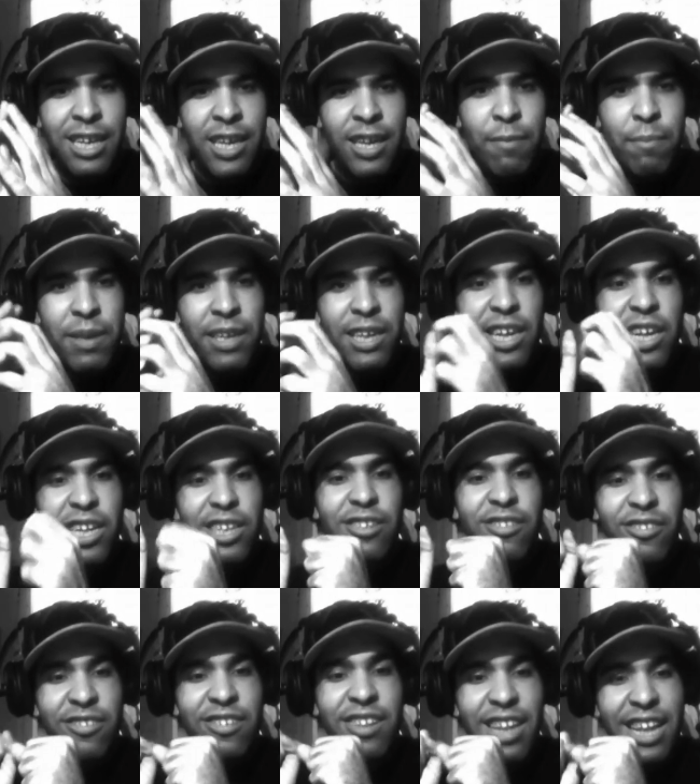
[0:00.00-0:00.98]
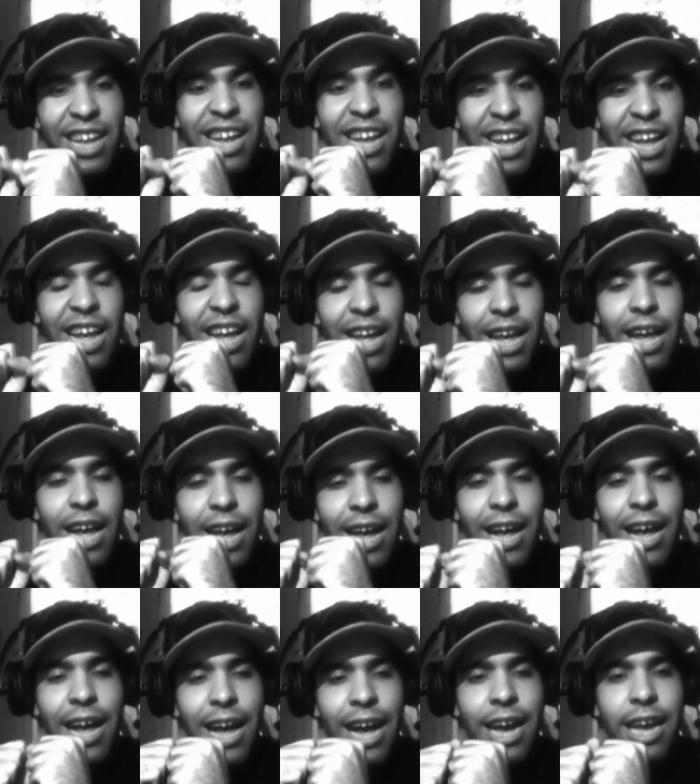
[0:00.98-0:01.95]
because
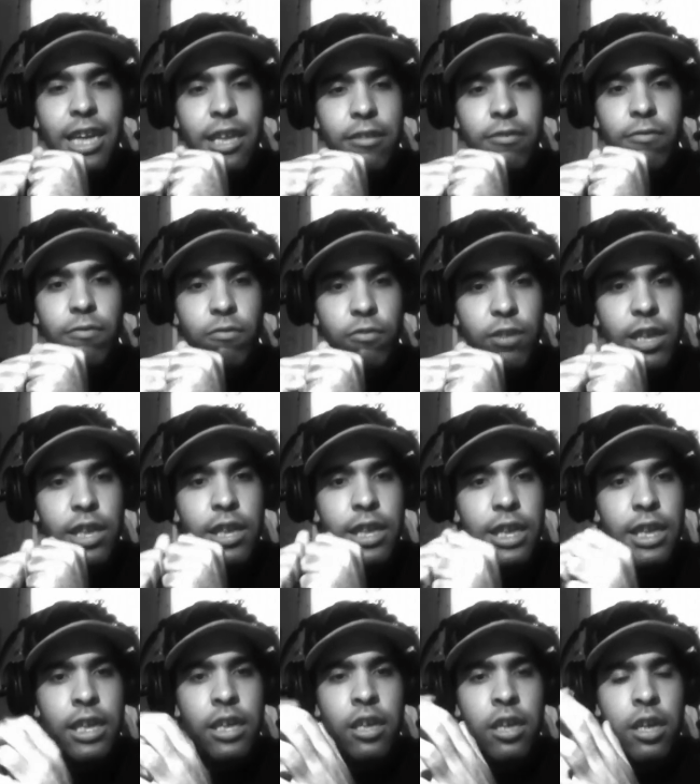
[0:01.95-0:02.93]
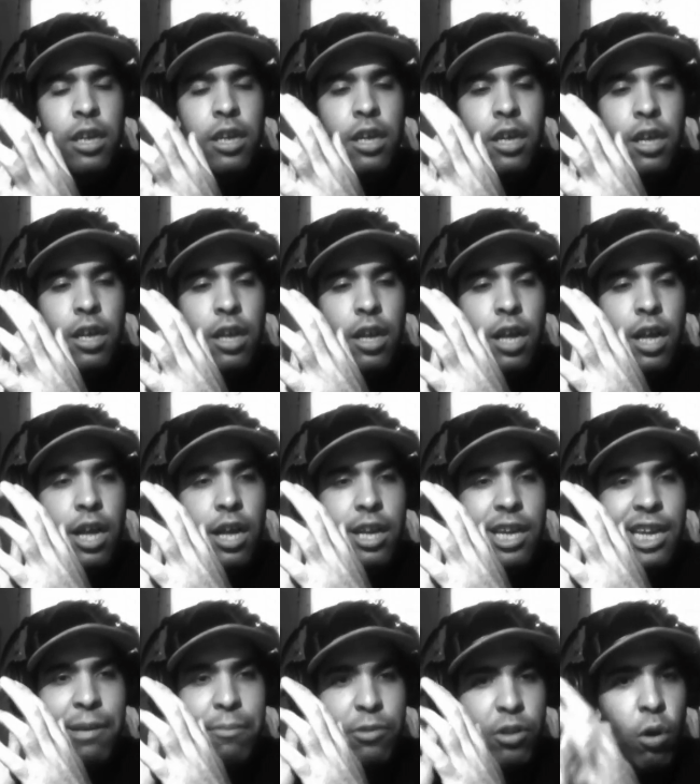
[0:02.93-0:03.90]
I really
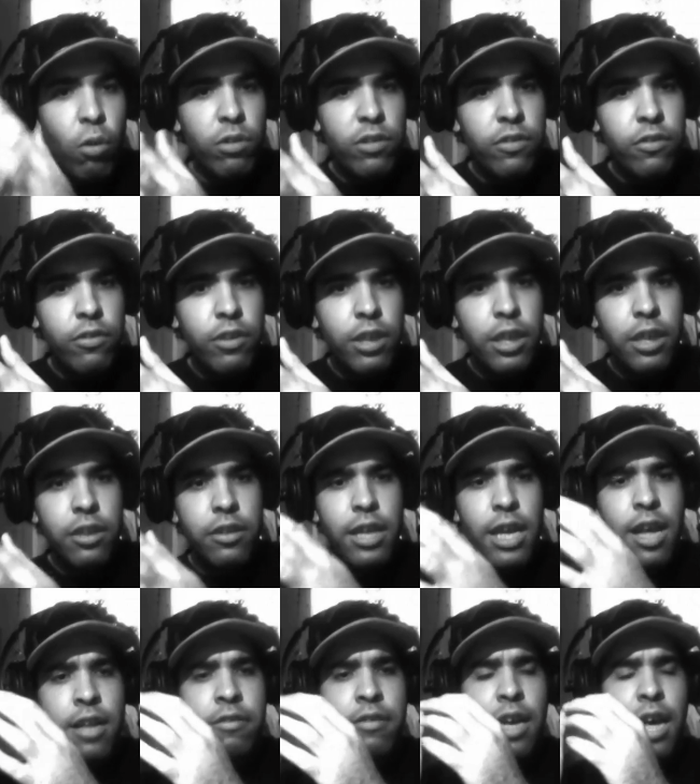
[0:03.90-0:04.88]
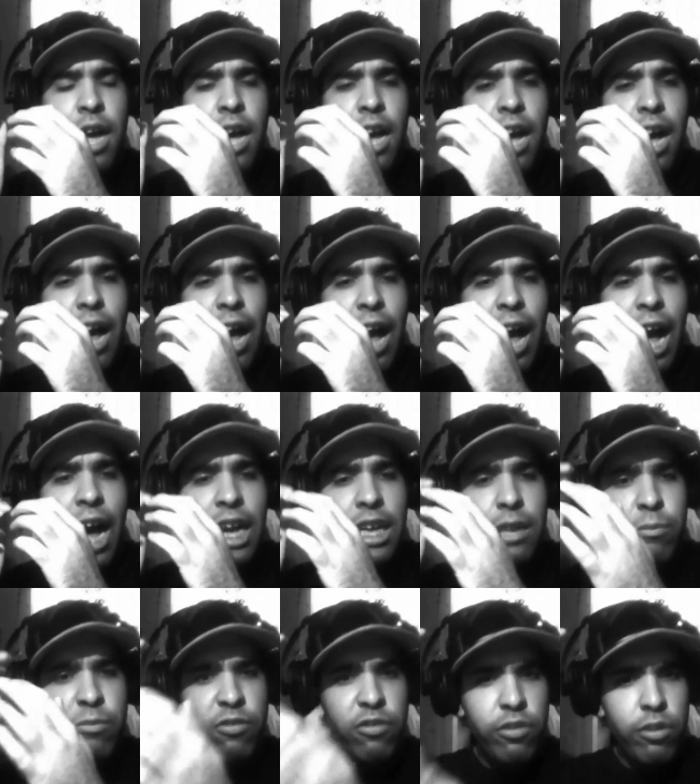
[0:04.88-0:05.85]
am noticing that I
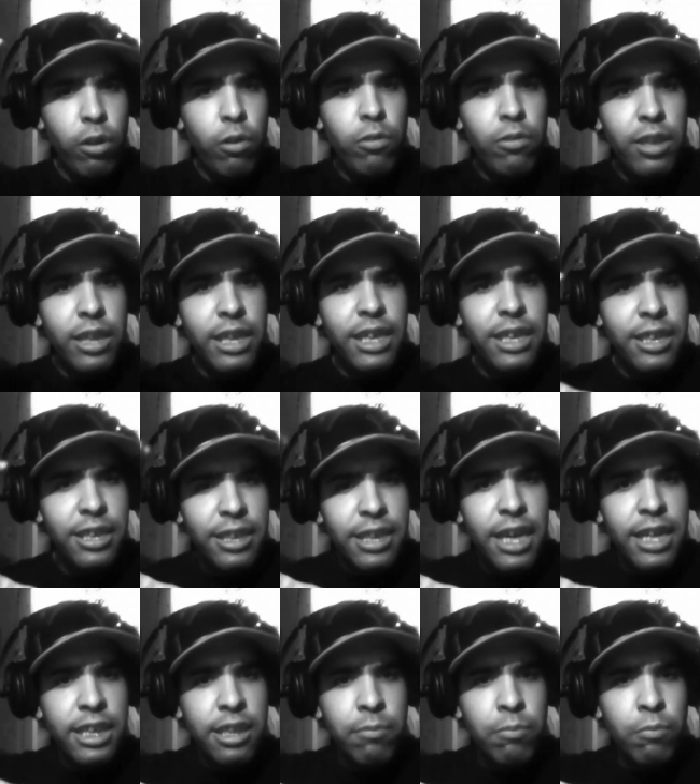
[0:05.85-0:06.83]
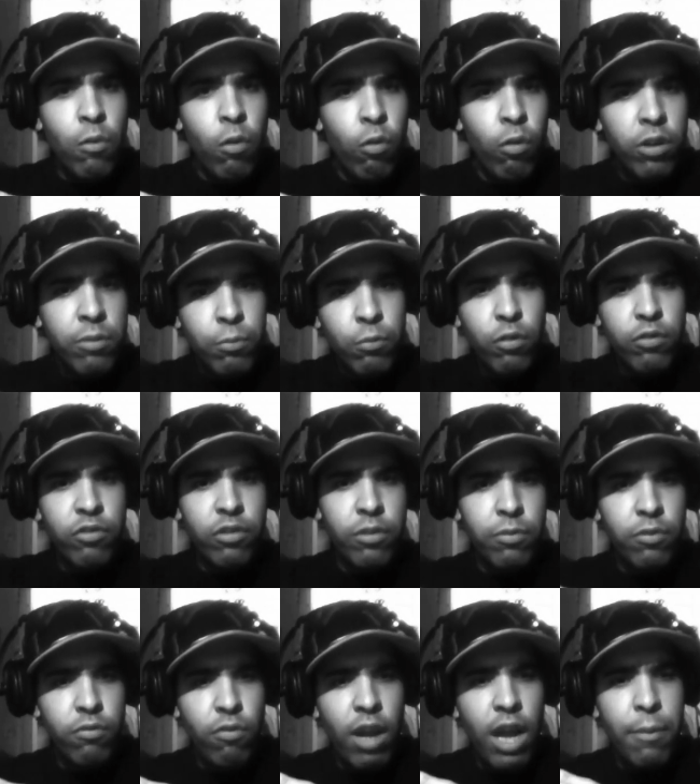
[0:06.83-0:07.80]
am slowly getting more and more
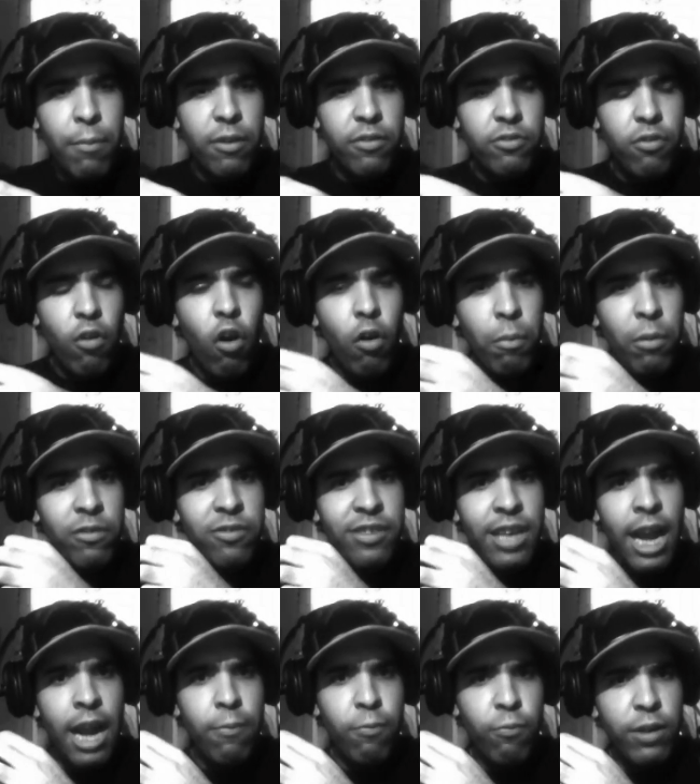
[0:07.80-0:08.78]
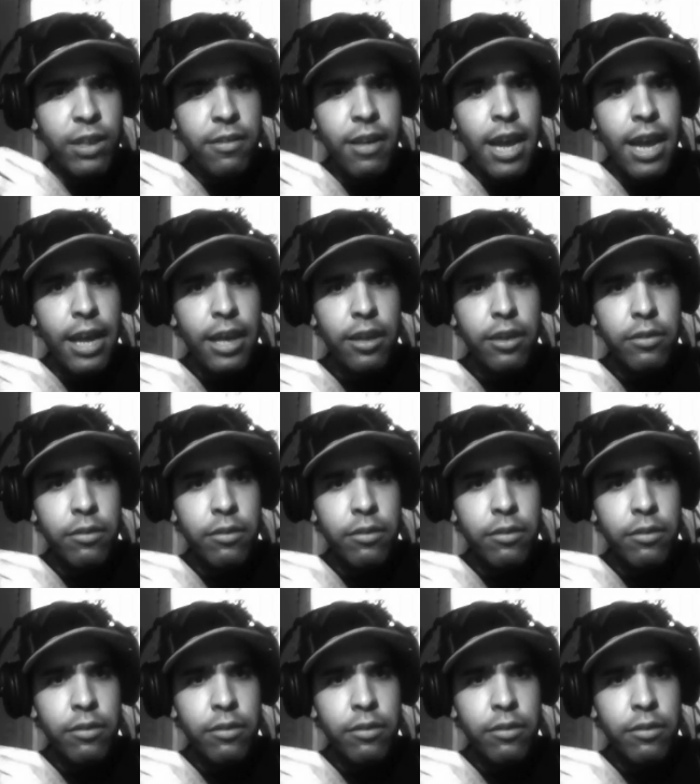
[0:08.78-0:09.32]
subscribers. Almost every day